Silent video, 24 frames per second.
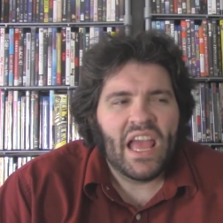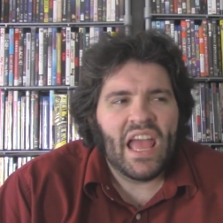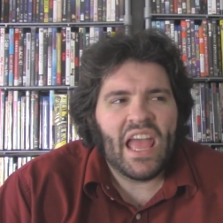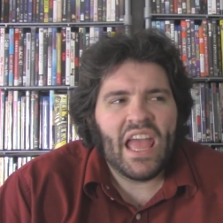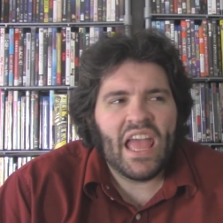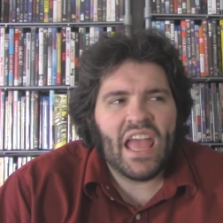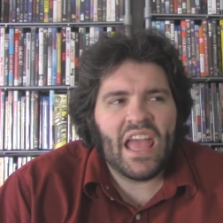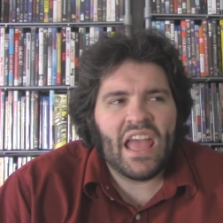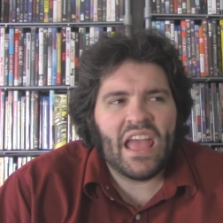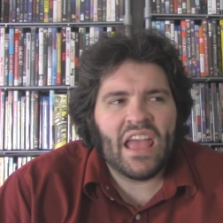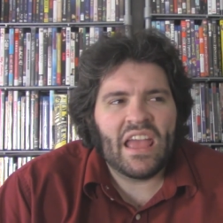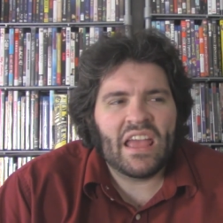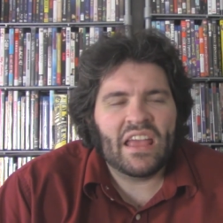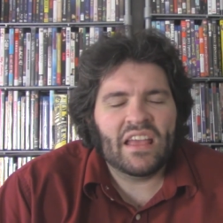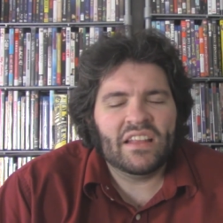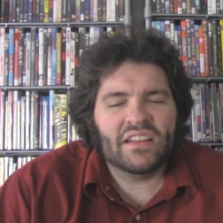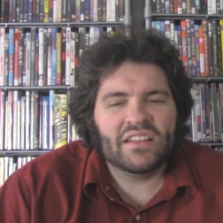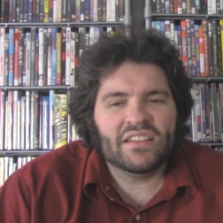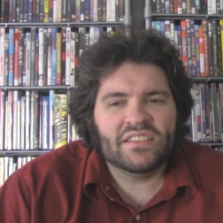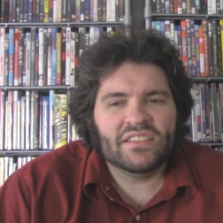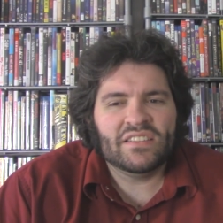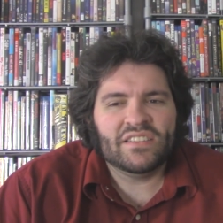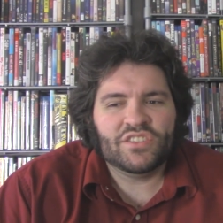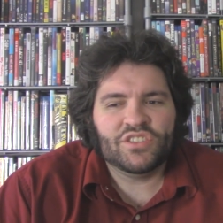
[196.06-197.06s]

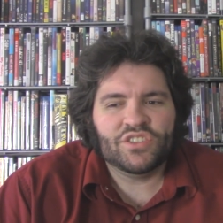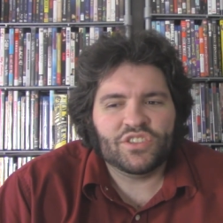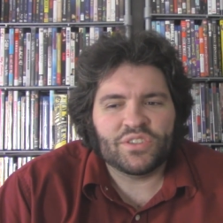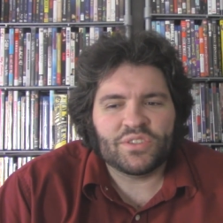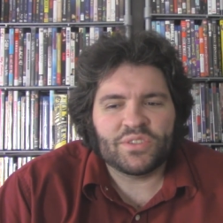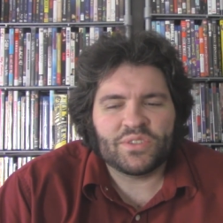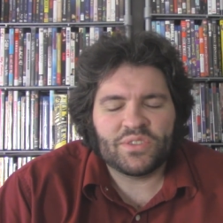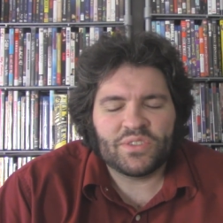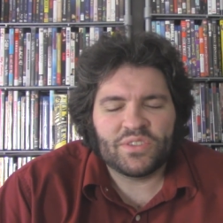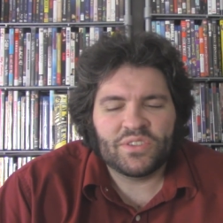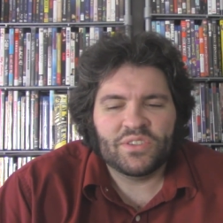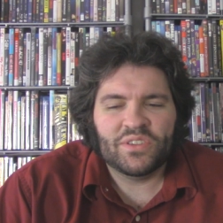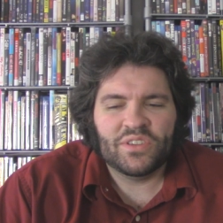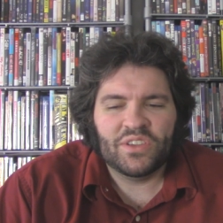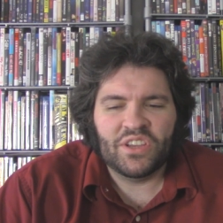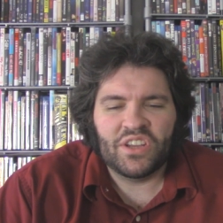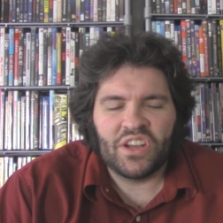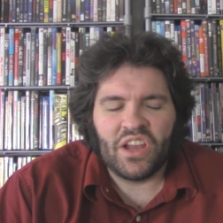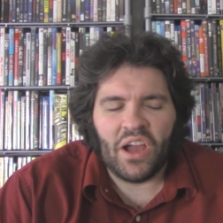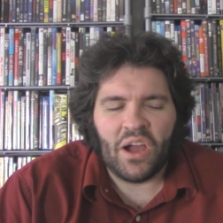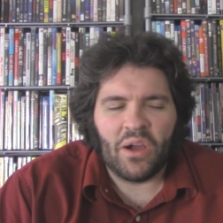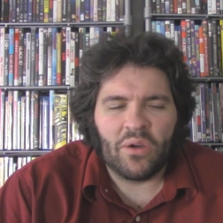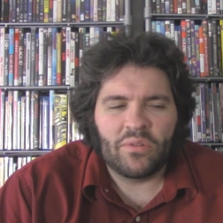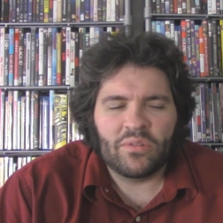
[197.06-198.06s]
and just, you
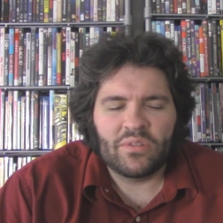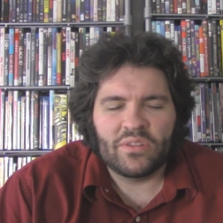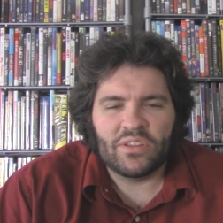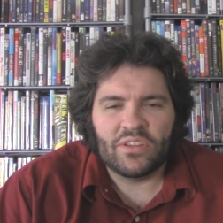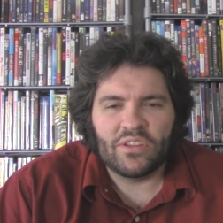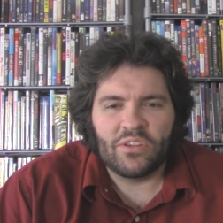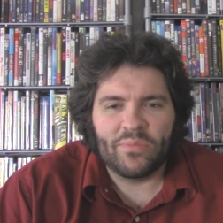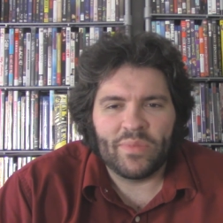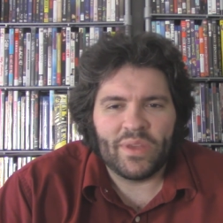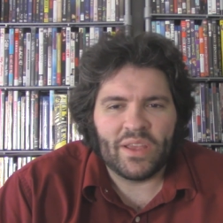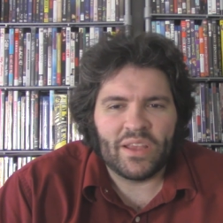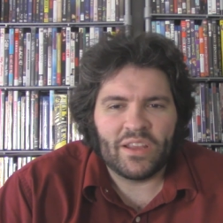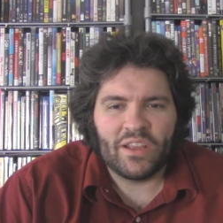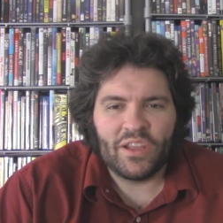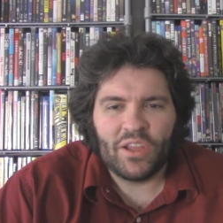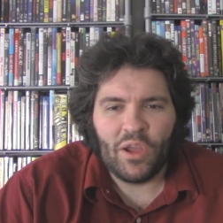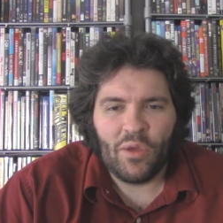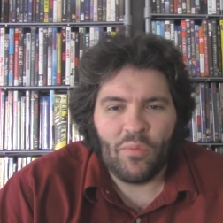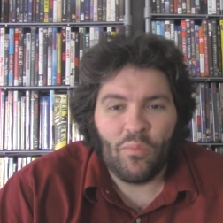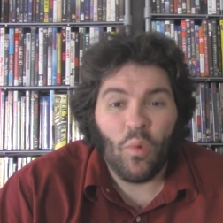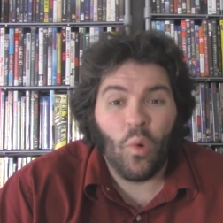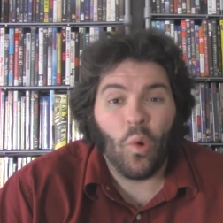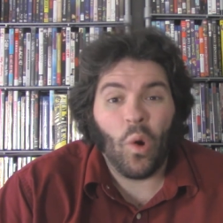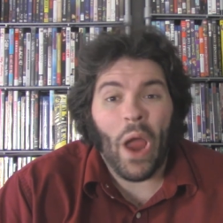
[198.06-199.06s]
know, a little bit
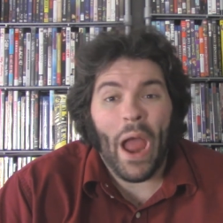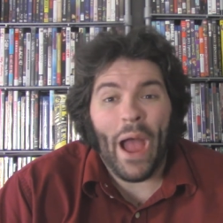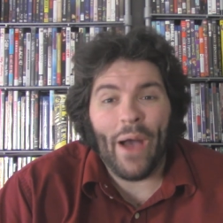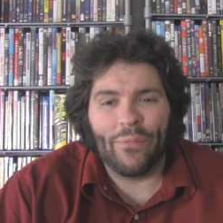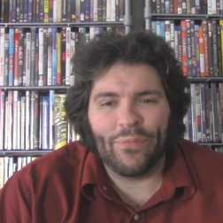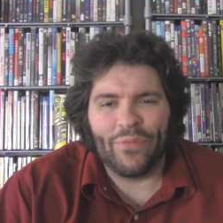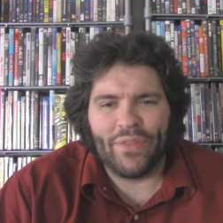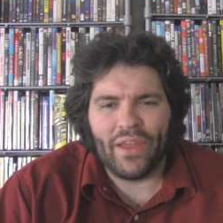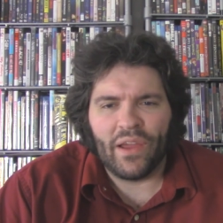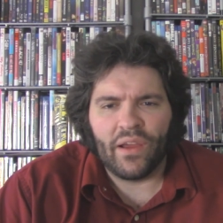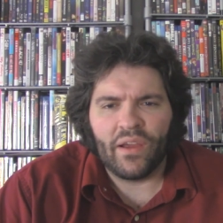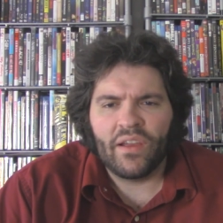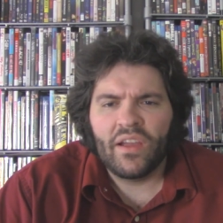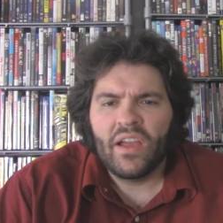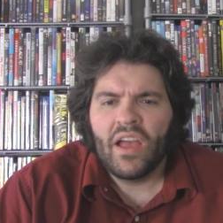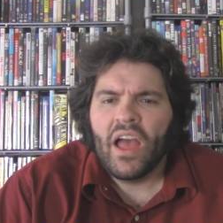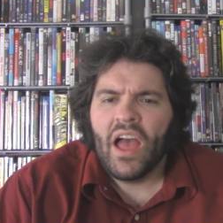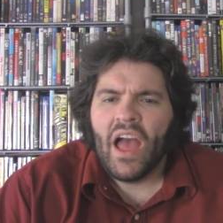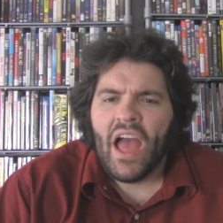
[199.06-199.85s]
more out there.